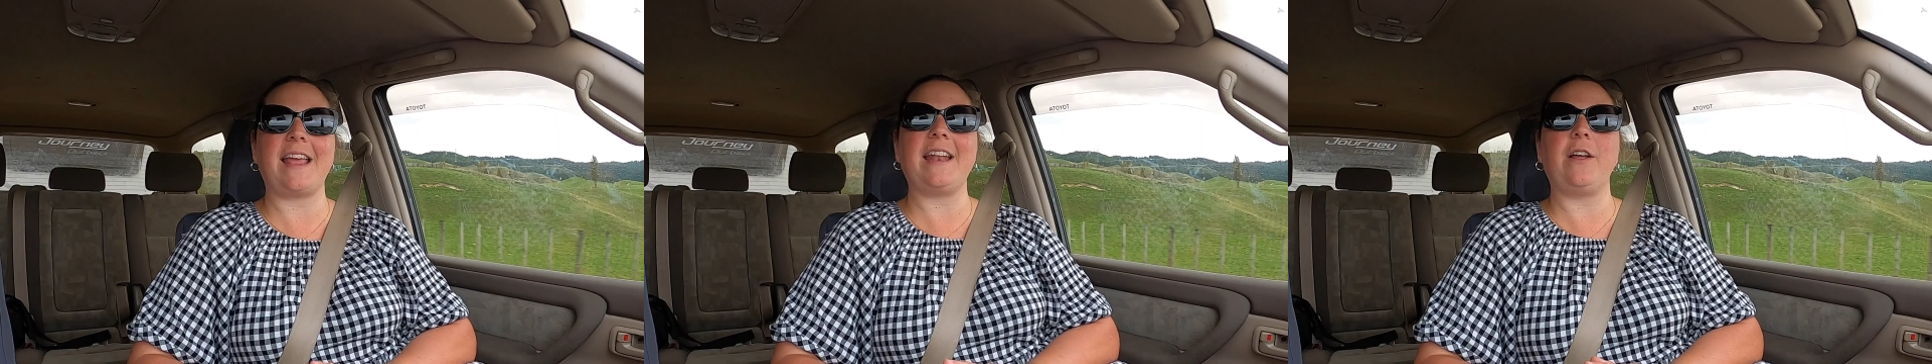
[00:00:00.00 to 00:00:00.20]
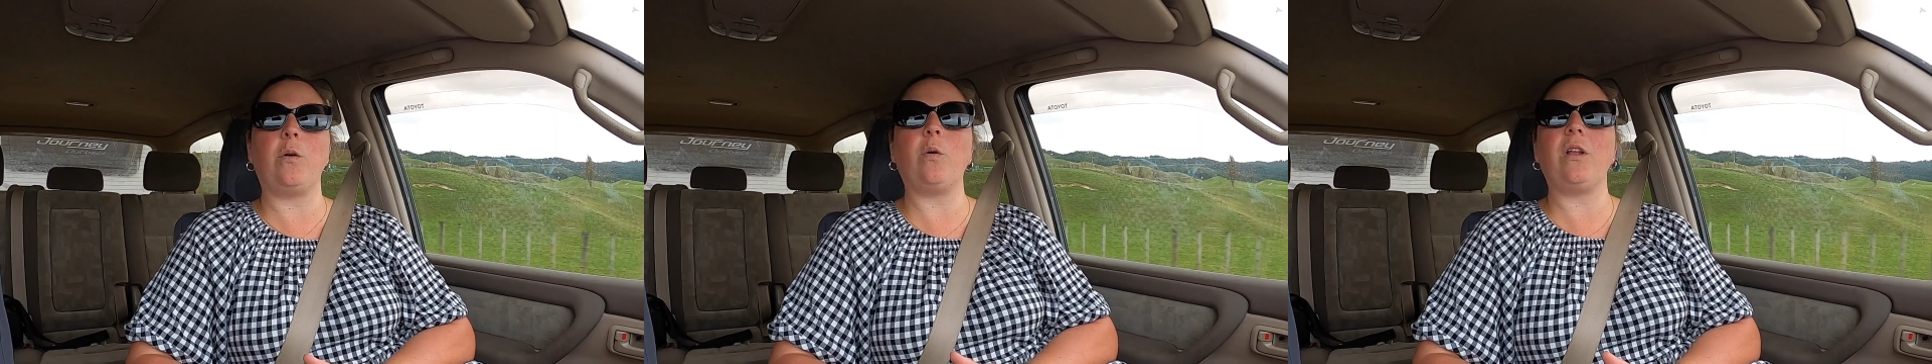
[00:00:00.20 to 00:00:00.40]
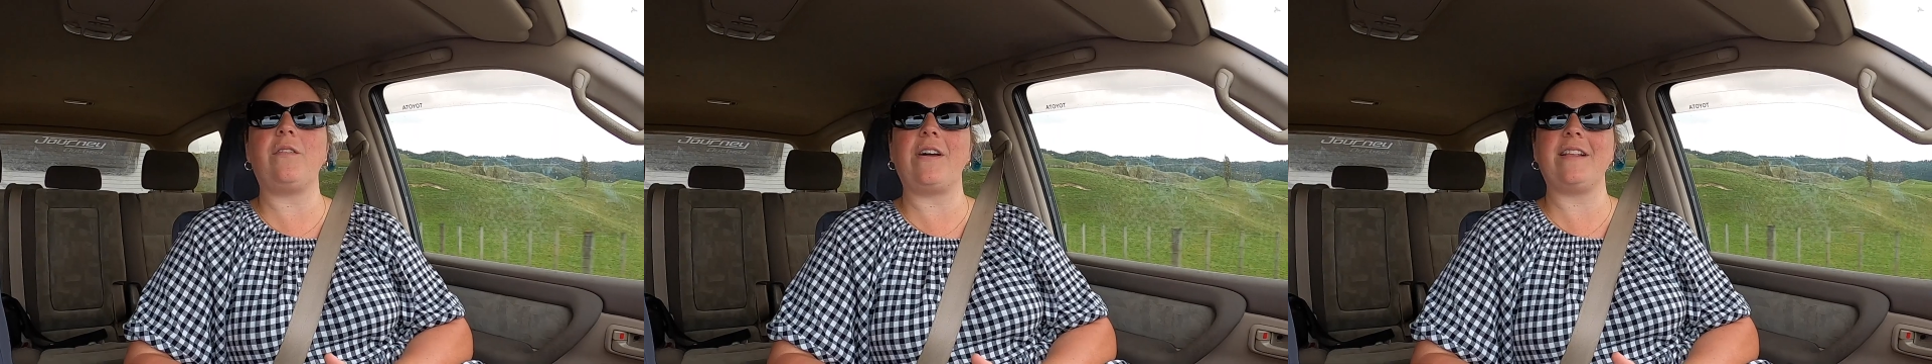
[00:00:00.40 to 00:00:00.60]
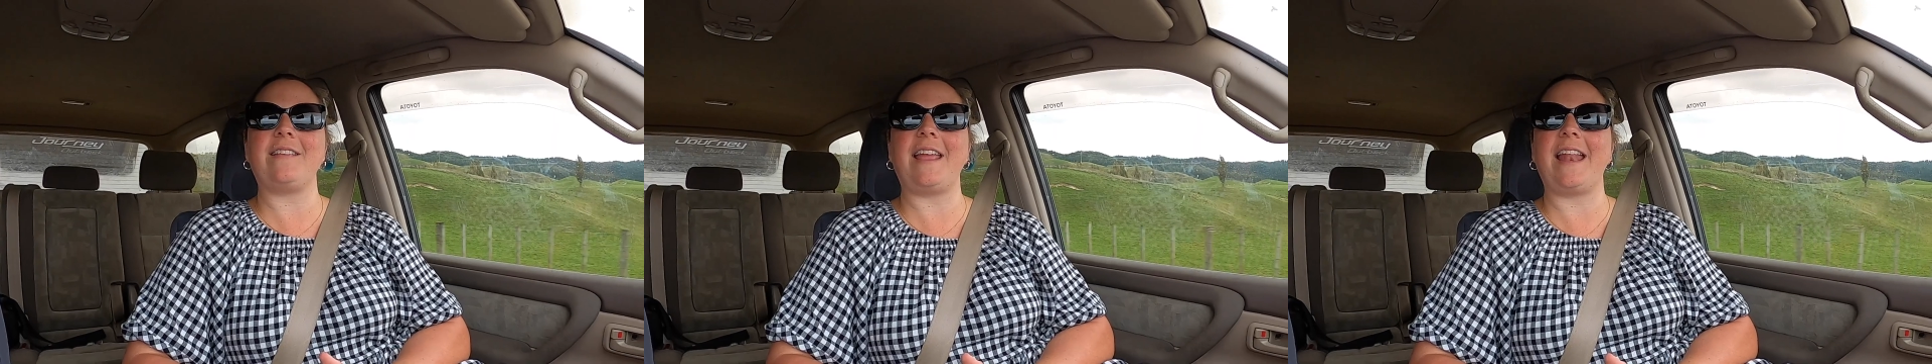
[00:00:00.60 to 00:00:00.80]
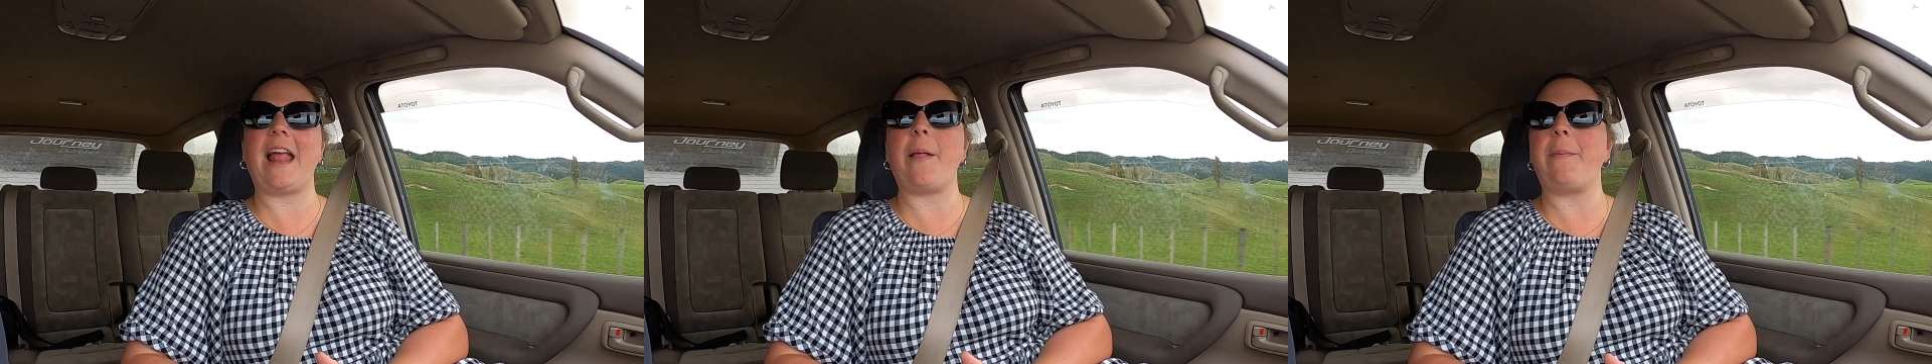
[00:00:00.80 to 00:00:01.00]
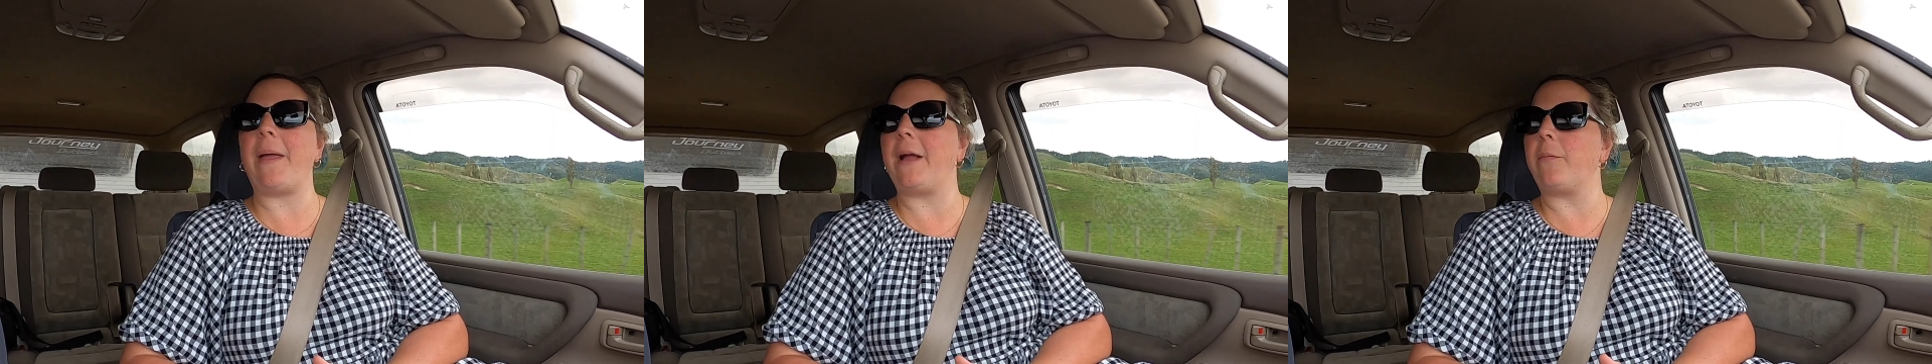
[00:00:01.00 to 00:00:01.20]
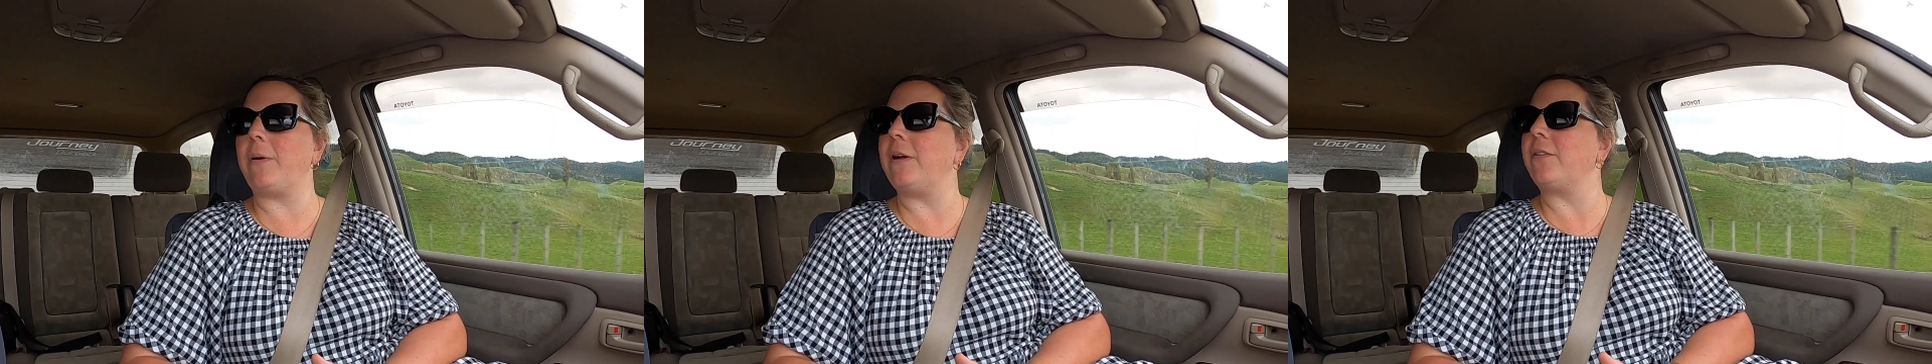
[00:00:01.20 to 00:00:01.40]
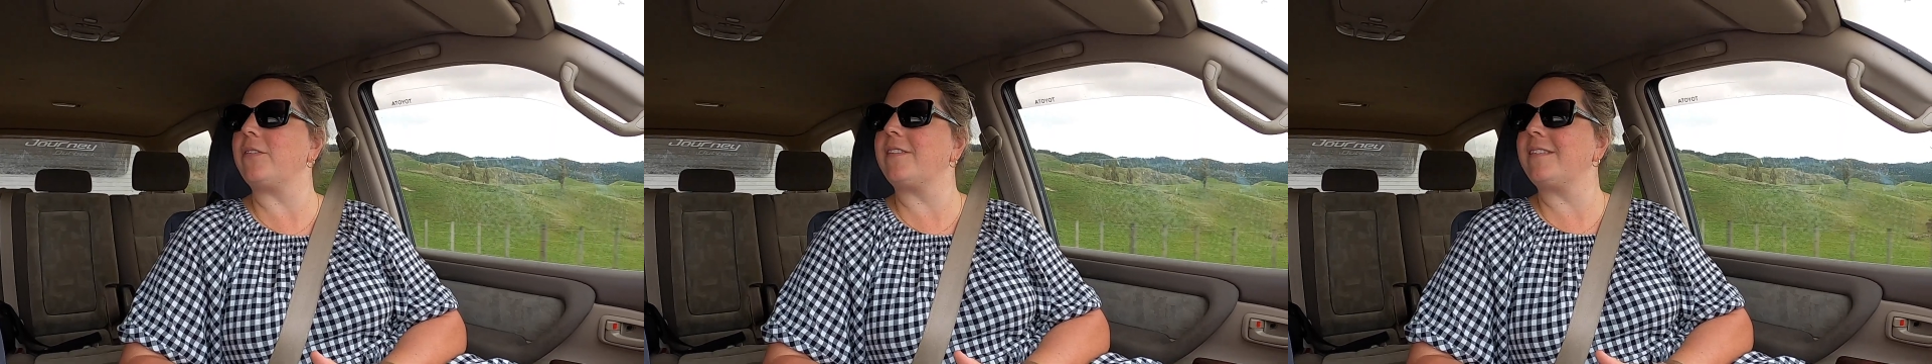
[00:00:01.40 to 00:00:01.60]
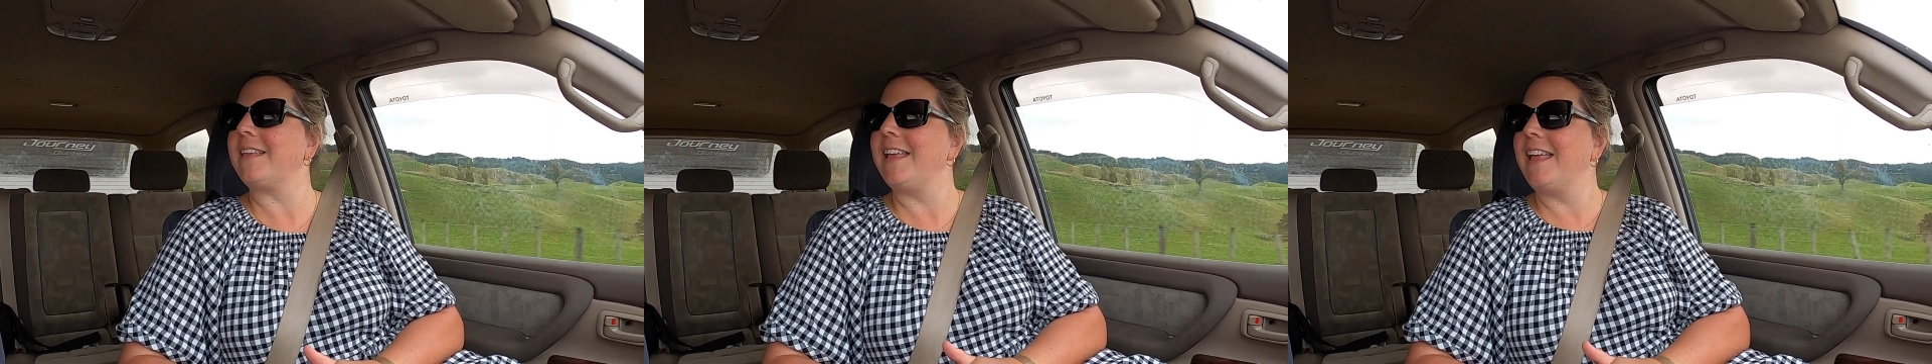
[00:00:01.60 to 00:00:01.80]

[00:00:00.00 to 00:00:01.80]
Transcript: and all of us had our back wheels